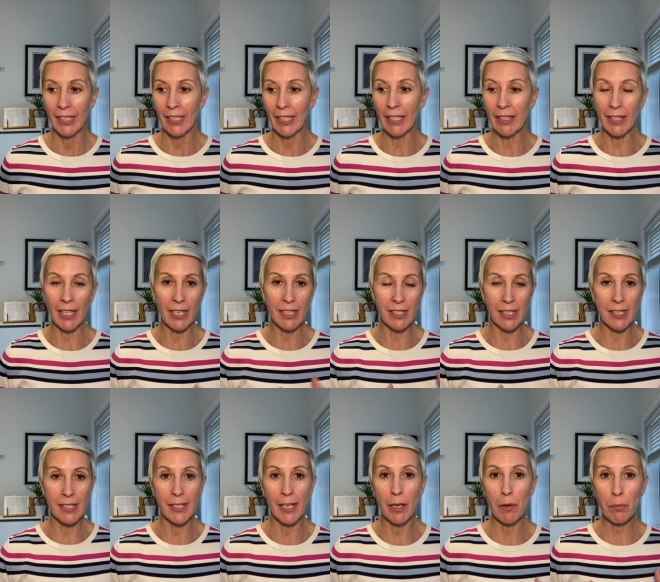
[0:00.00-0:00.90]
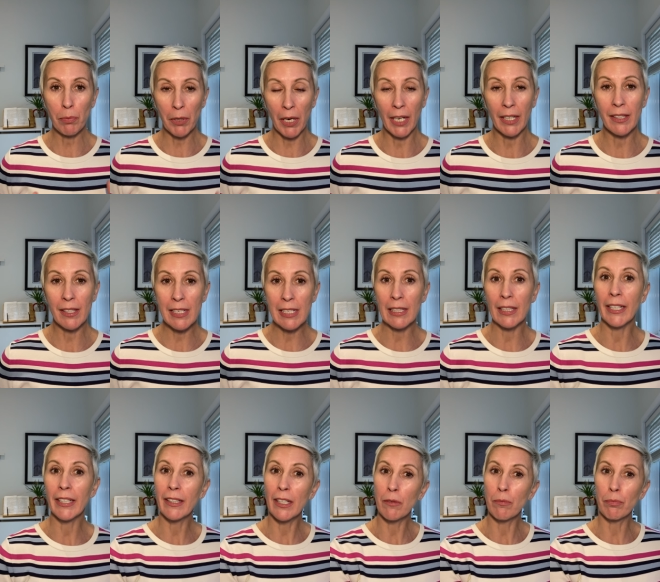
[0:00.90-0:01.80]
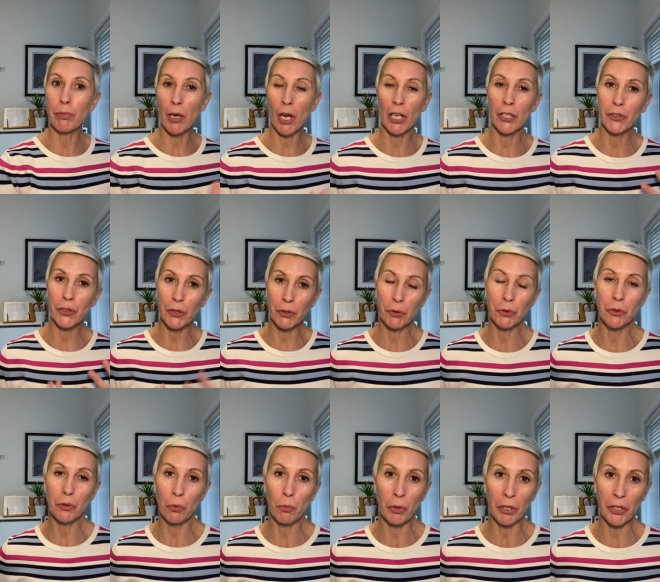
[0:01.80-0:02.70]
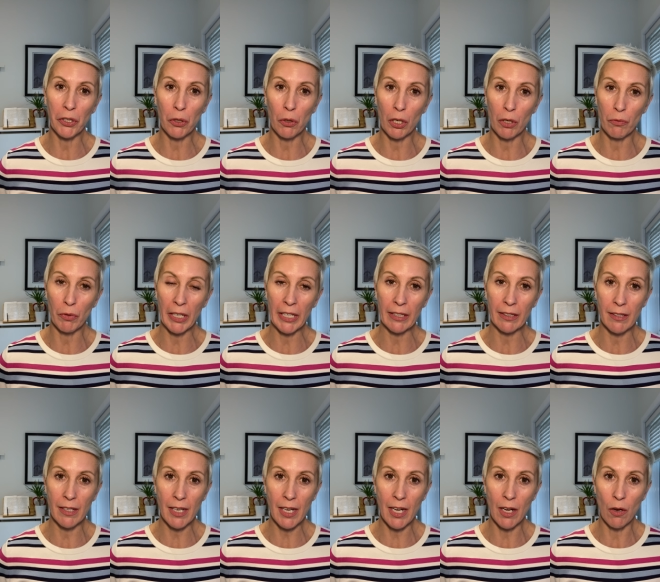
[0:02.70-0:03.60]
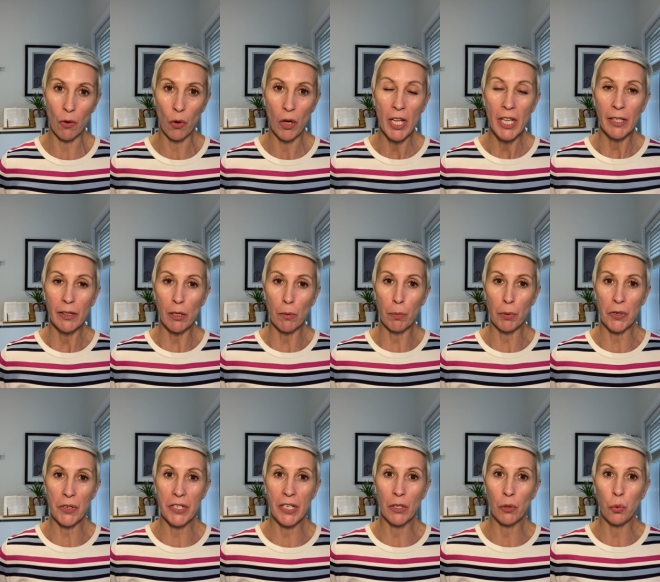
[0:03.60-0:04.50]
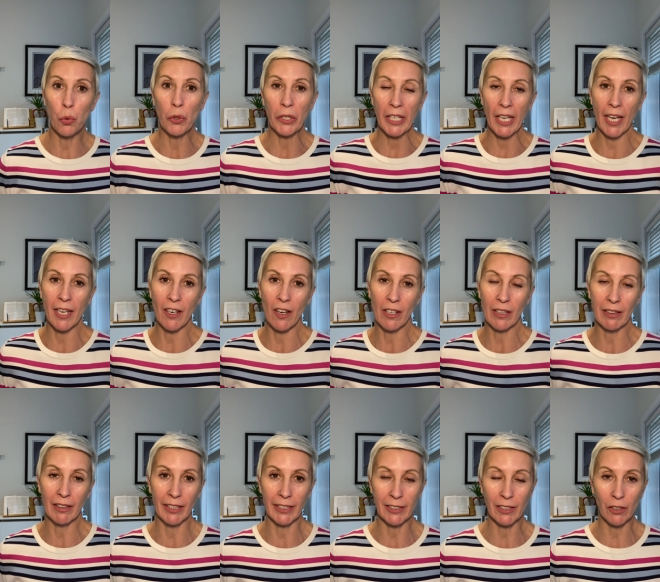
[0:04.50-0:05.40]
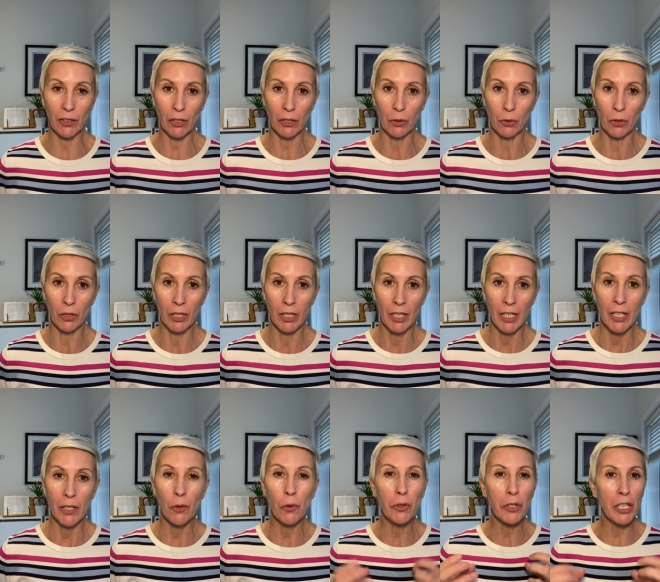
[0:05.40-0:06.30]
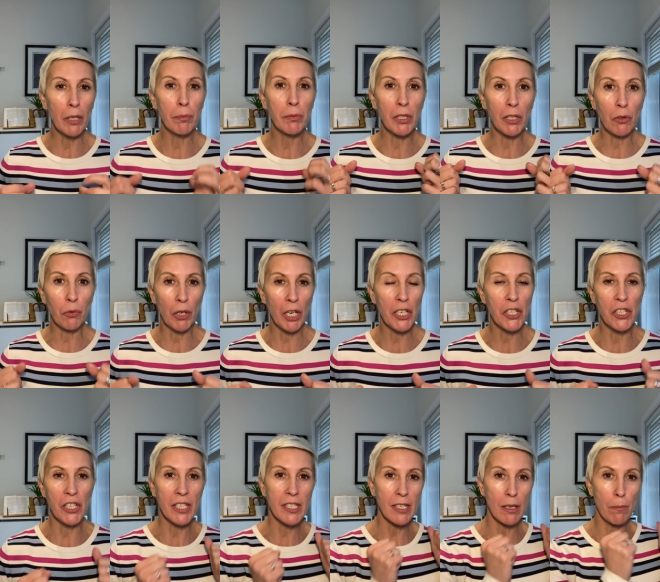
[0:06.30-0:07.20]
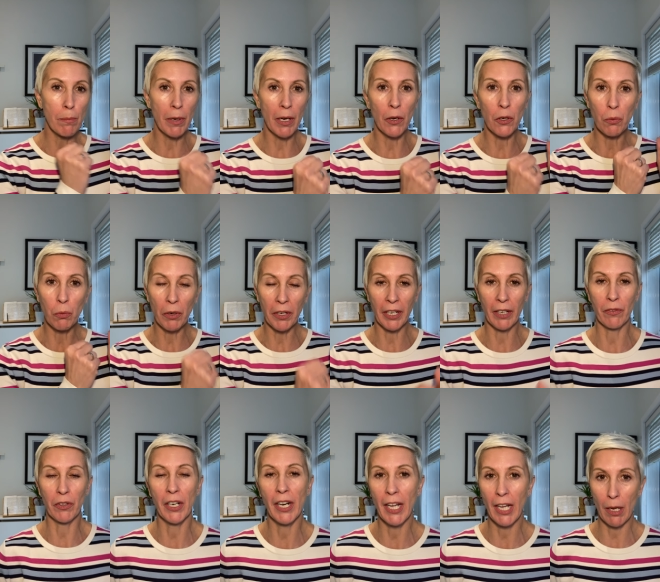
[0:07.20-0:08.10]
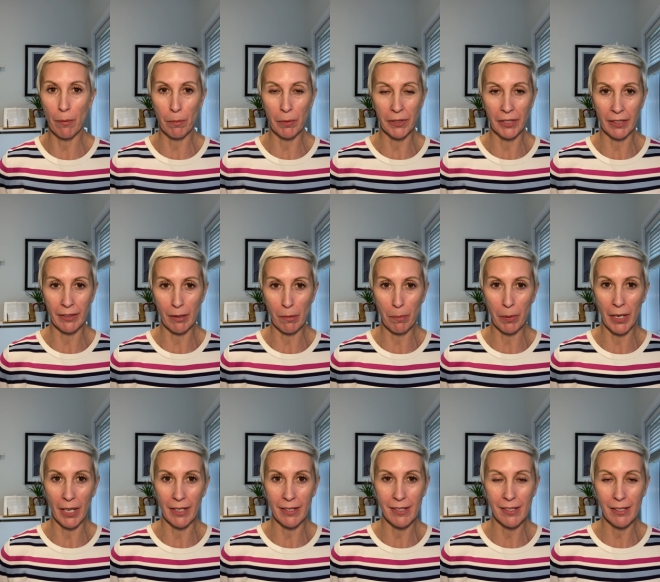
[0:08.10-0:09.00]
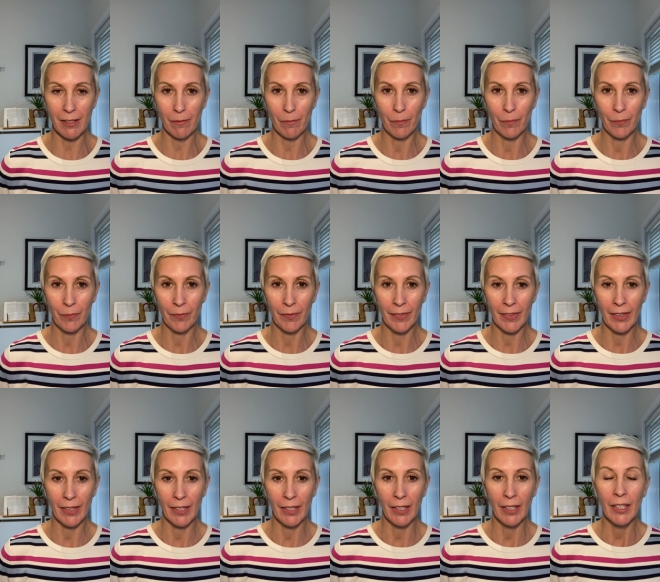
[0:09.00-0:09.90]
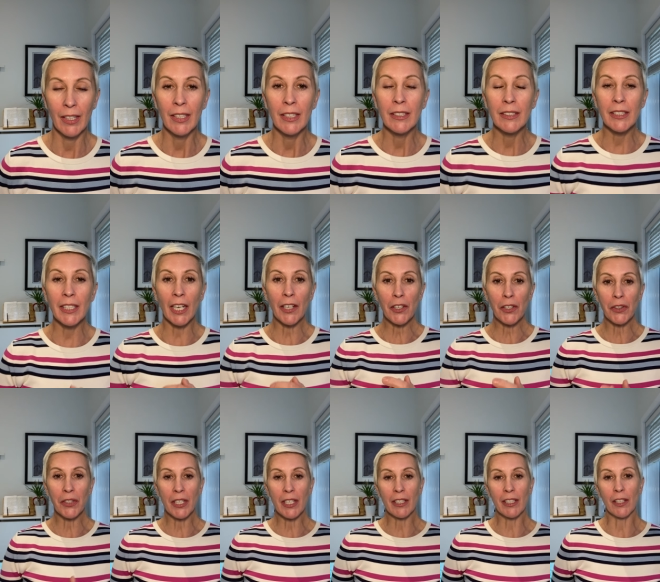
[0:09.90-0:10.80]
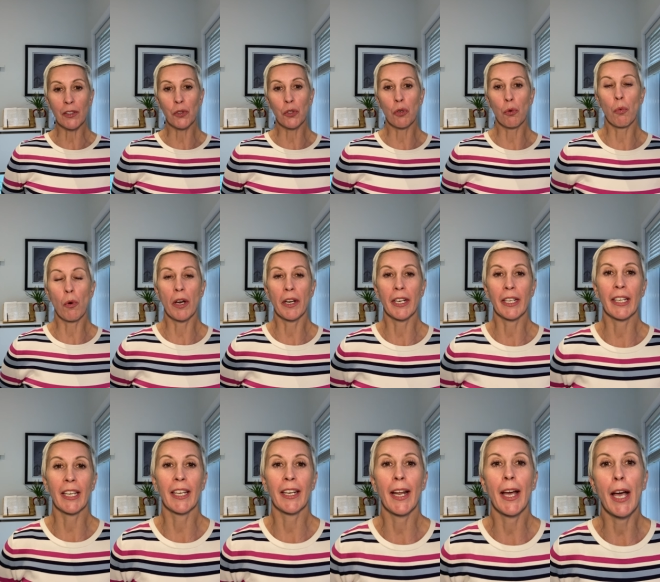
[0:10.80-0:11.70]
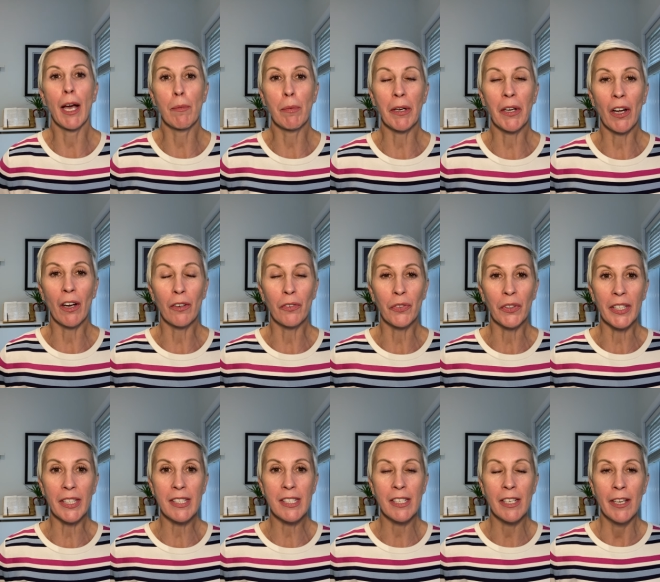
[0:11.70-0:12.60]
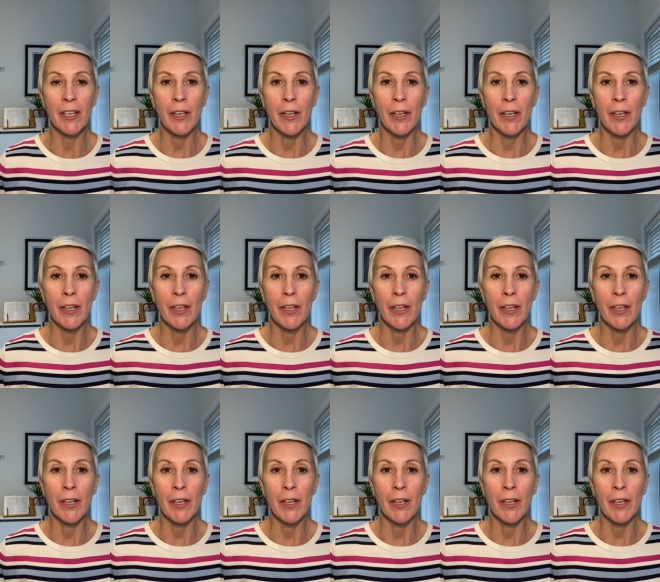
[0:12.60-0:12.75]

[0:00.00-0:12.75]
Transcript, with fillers: it takes the same practice like it brought you to where you are right now, the person who cannot let go, who keep the grudges about whatever happened in the past. The other thing that you want to get habit of is